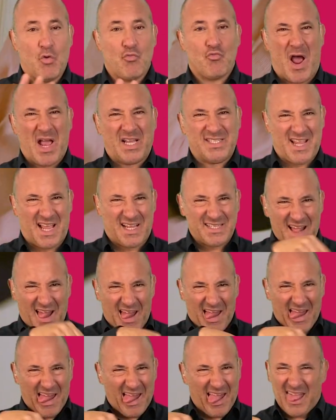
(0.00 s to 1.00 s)
because the
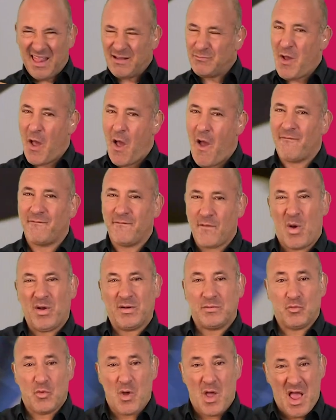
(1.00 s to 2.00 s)
hot water in them will
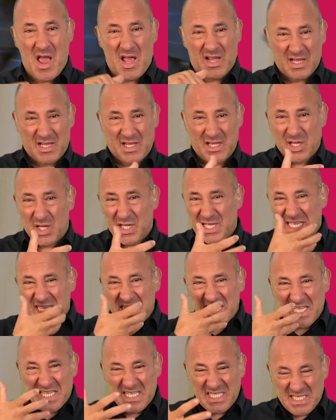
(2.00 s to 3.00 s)
turn into
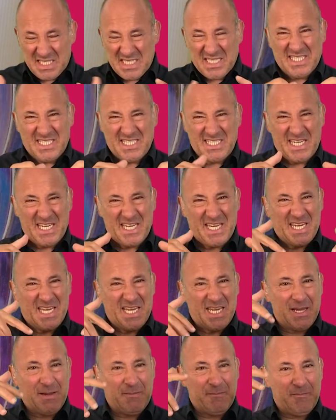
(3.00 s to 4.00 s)
steam.
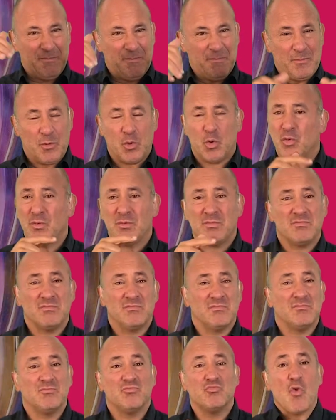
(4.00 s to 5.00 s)
Use a tumble dryer
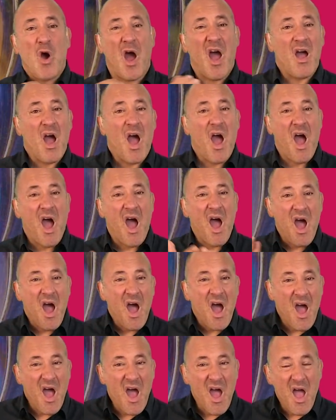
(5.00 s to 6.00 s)
instead,
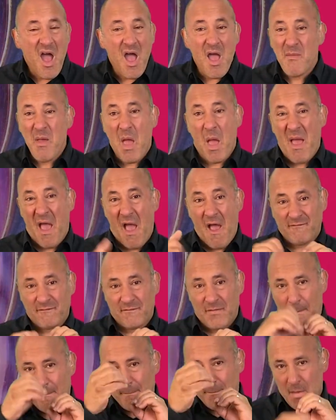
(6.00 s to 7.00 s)
as long as it has a
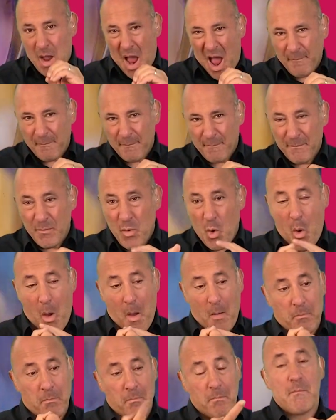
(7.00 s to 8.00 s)
ventilation
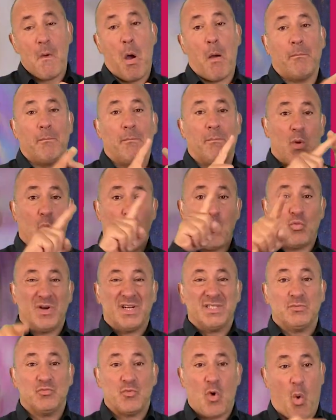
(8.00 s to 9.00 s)
pipe or it's near
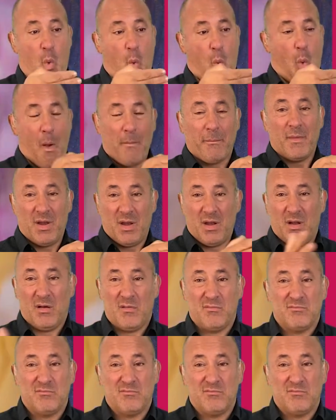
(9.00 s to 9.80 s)
an open window.